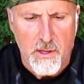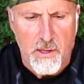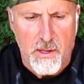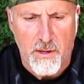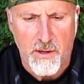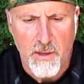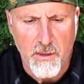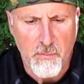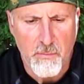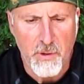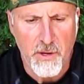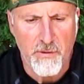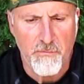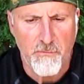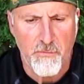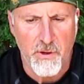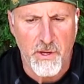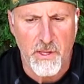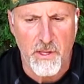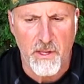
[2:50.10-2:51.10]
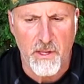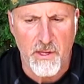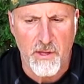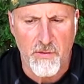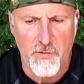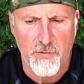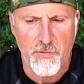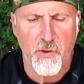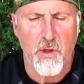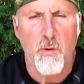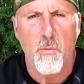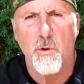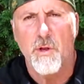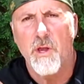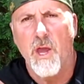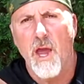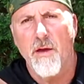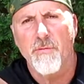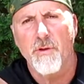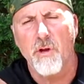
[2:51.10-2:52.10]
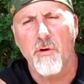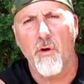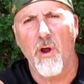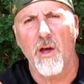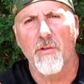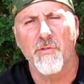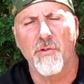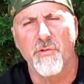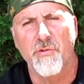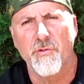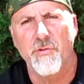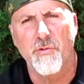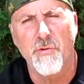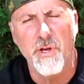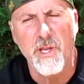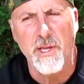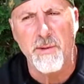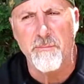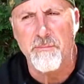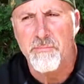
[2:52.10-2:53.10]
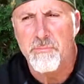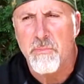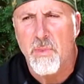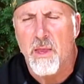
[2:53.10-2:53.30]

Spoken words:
Another benefit is when you have to cross a stream.